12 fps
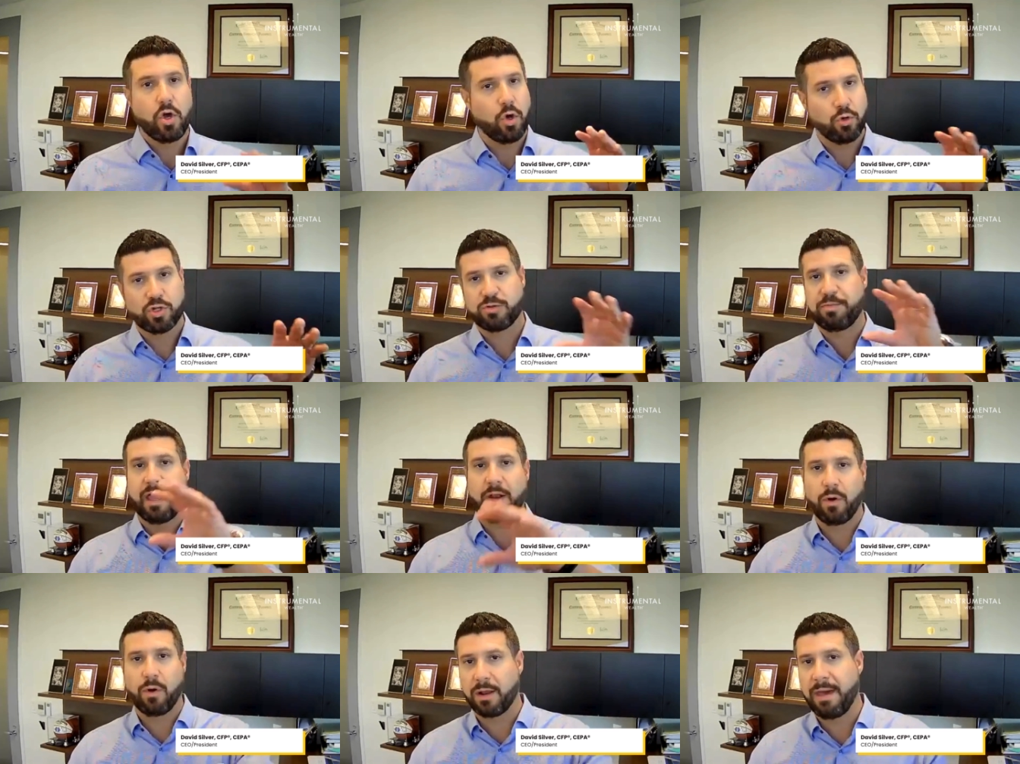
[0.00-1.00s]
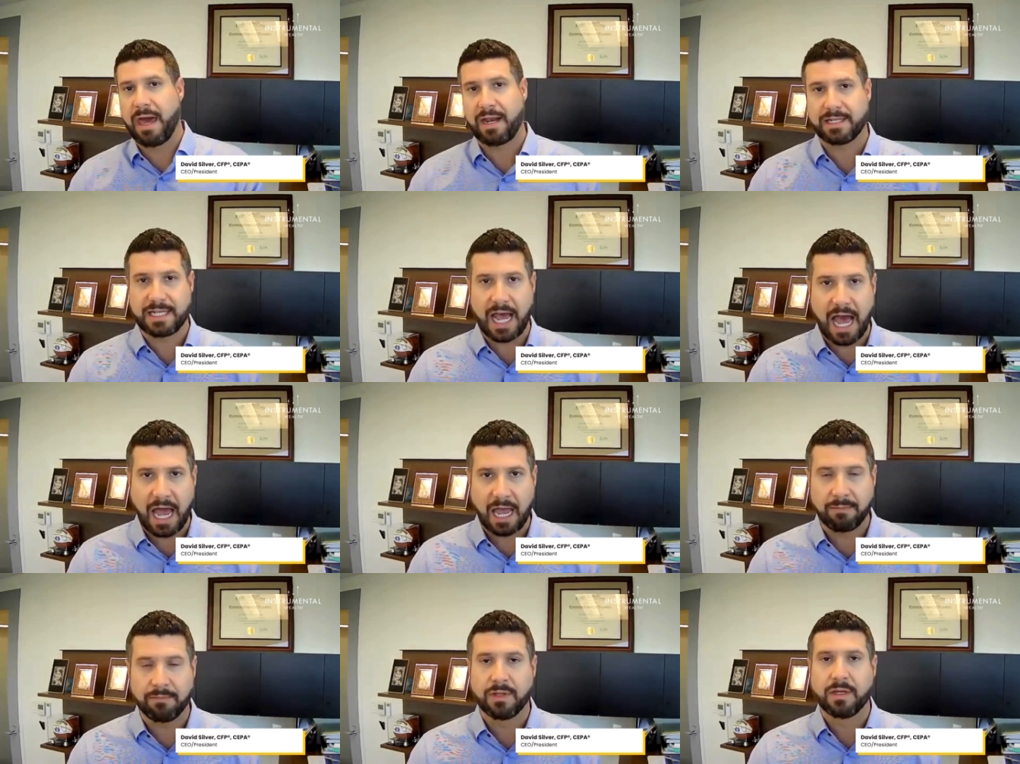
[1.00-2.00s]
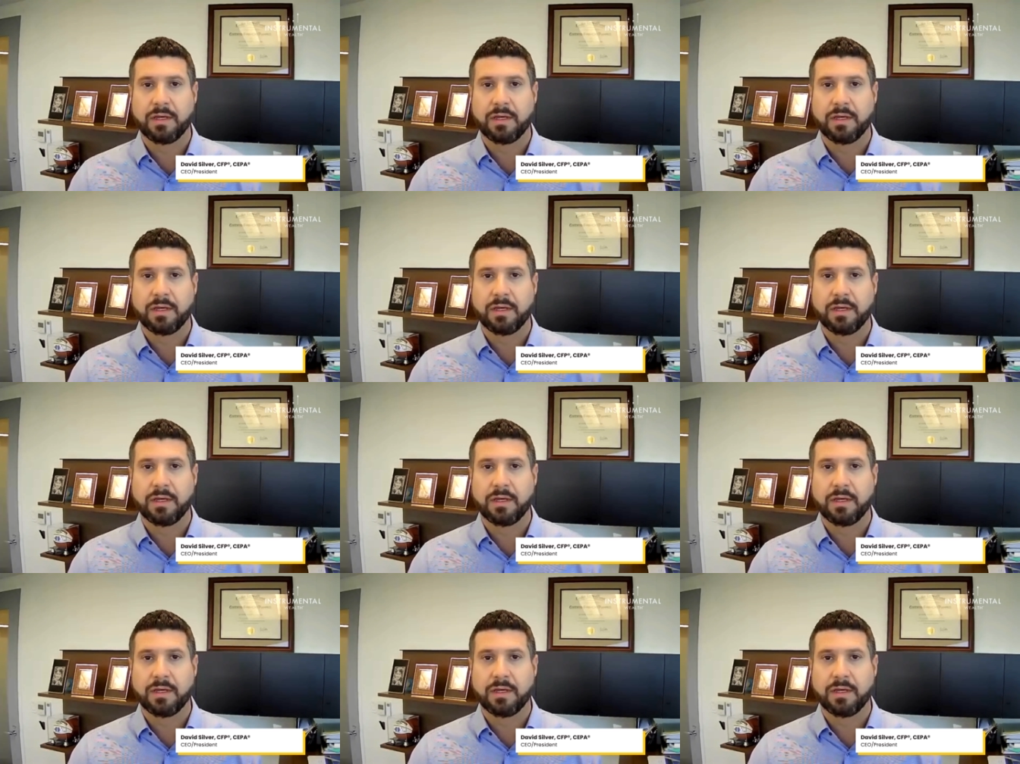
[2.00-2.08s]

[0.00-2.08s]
Who spent what amount of time,